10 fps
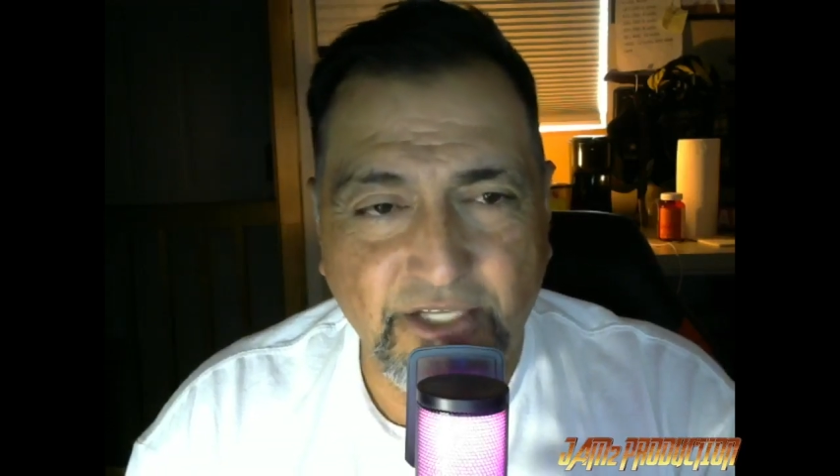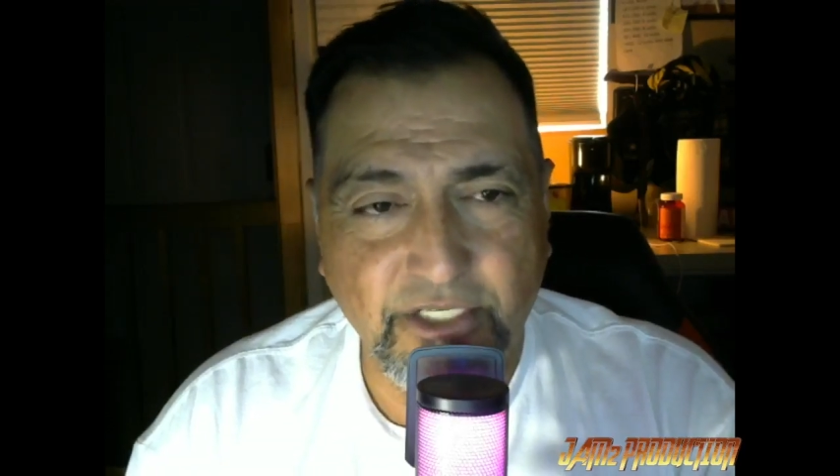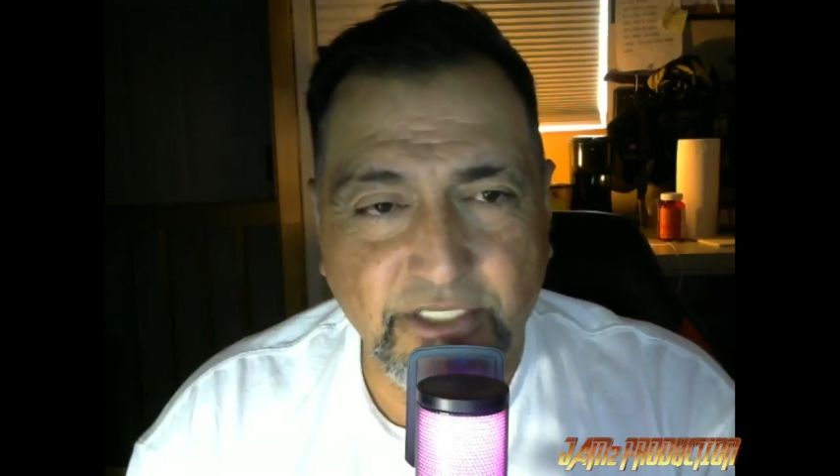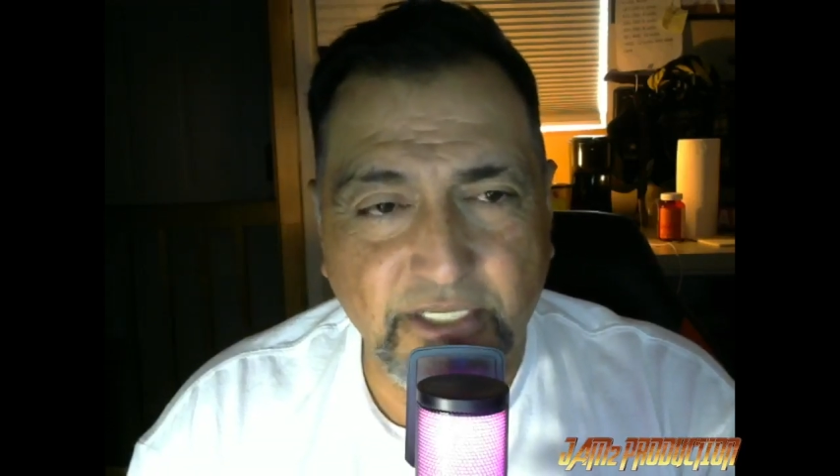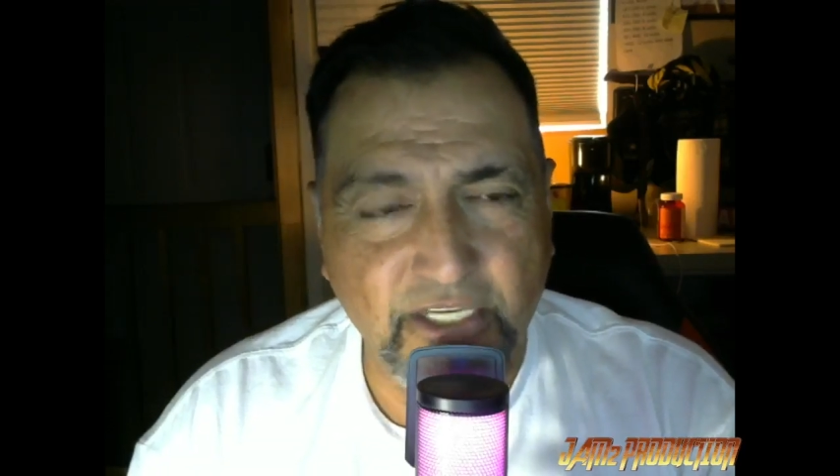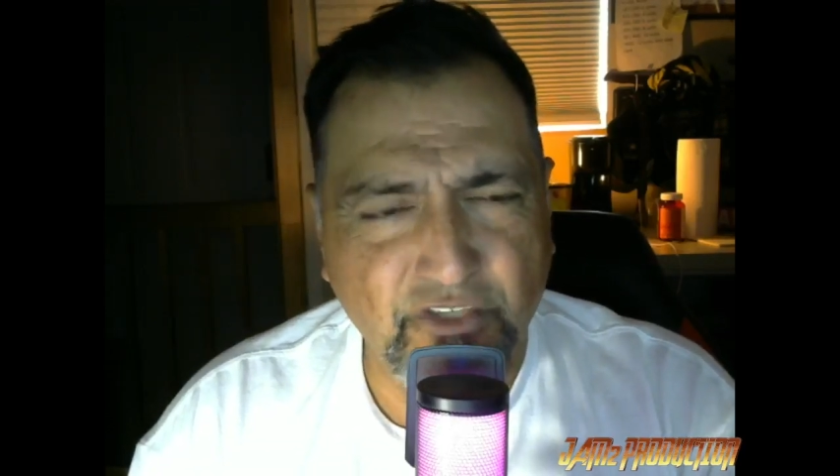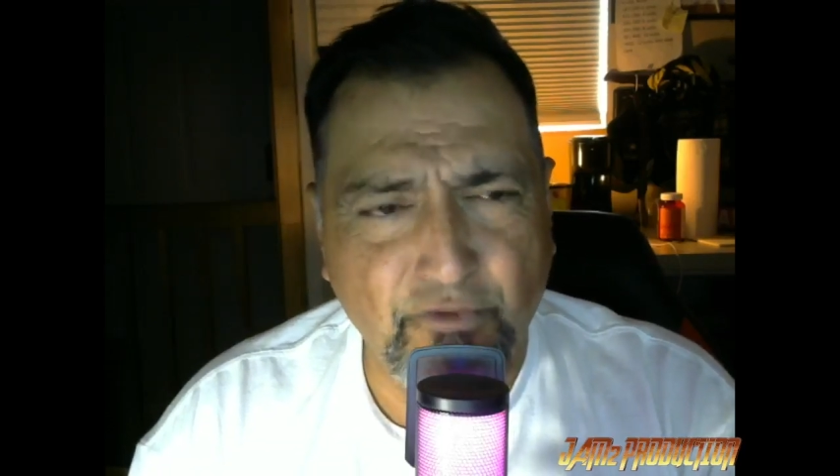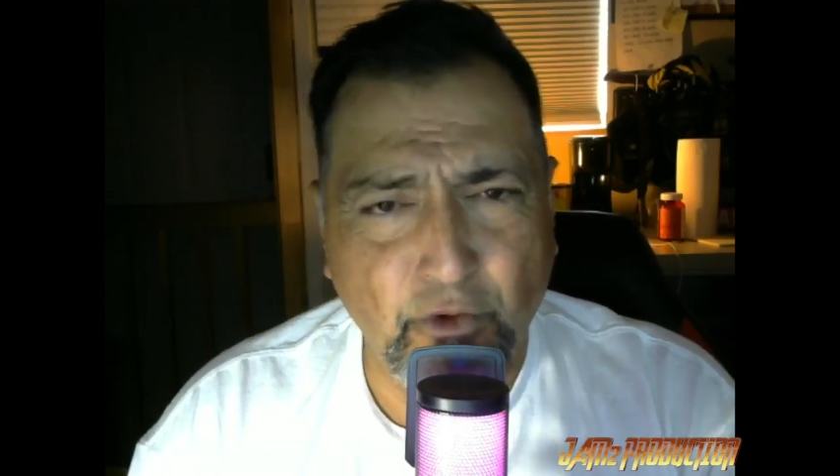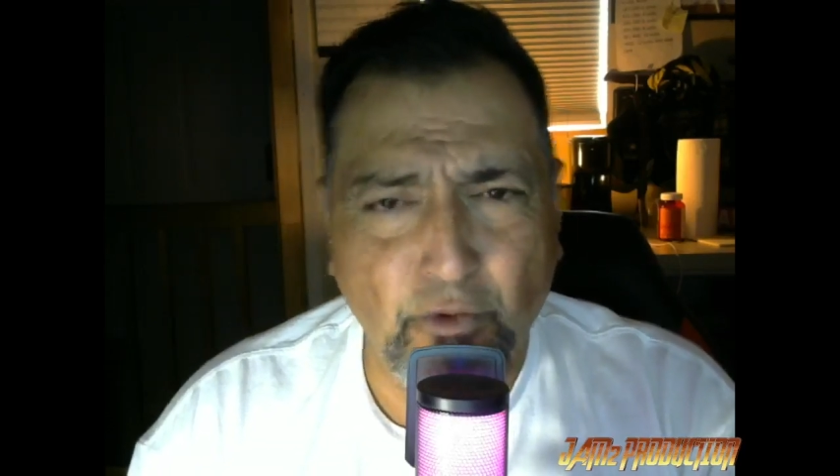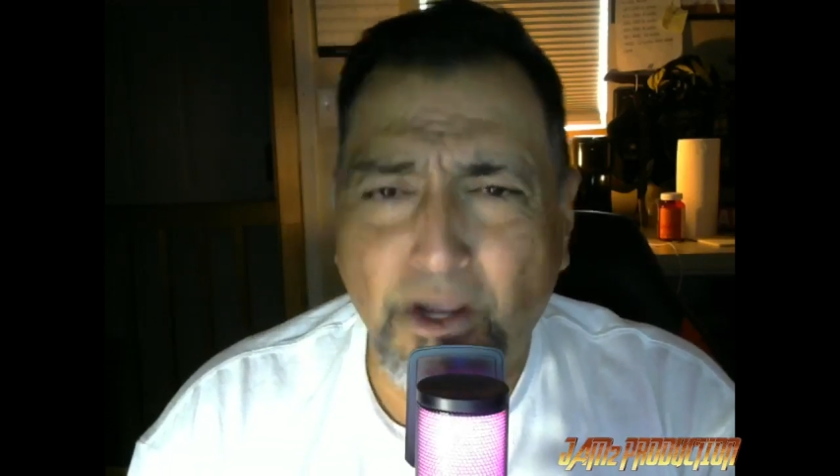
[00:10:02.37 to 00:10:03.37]
she says,
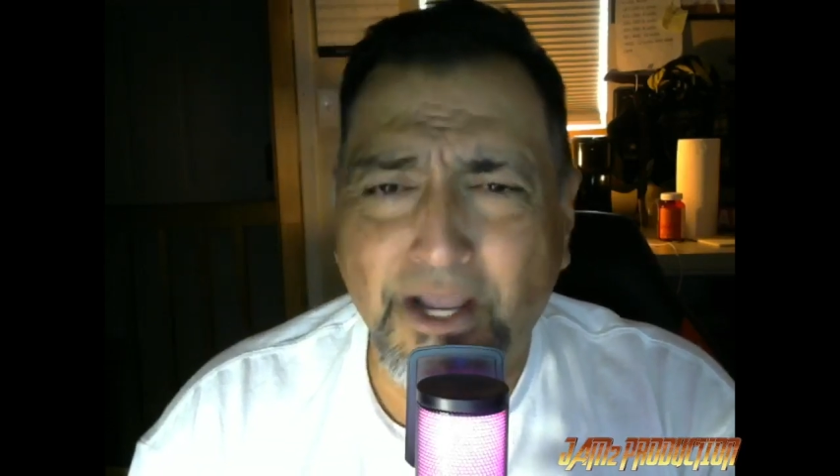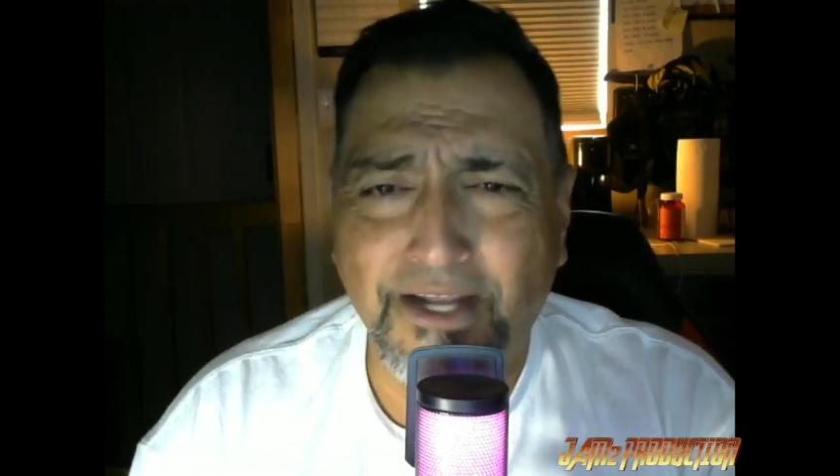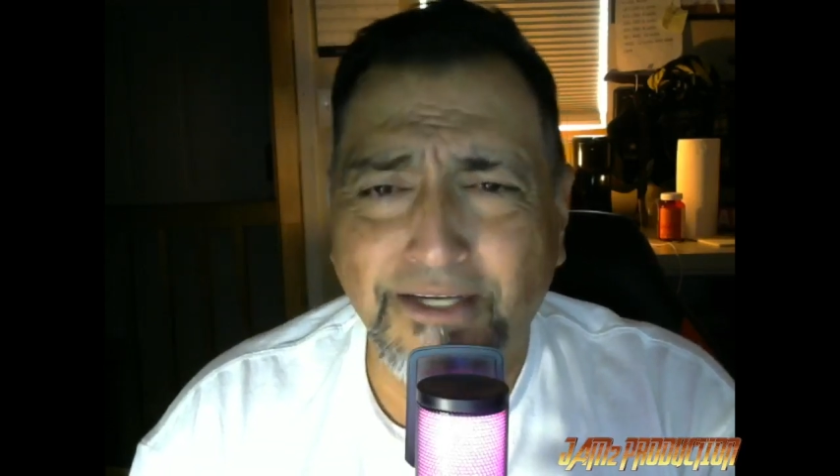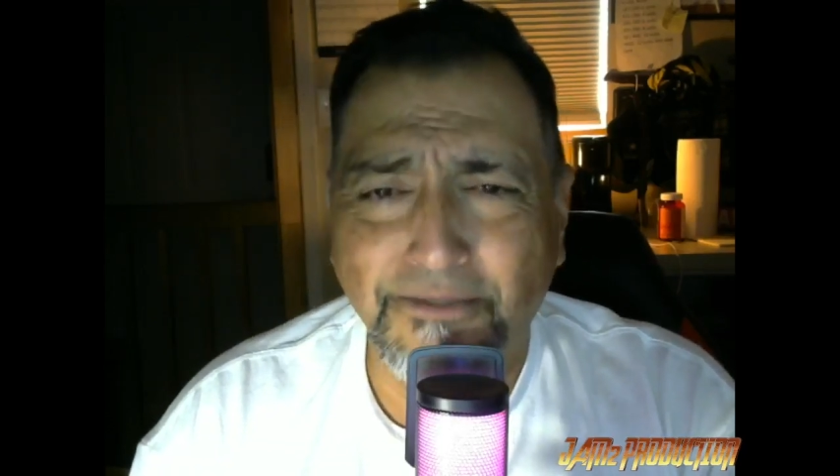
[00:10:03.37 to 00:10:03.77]
for what?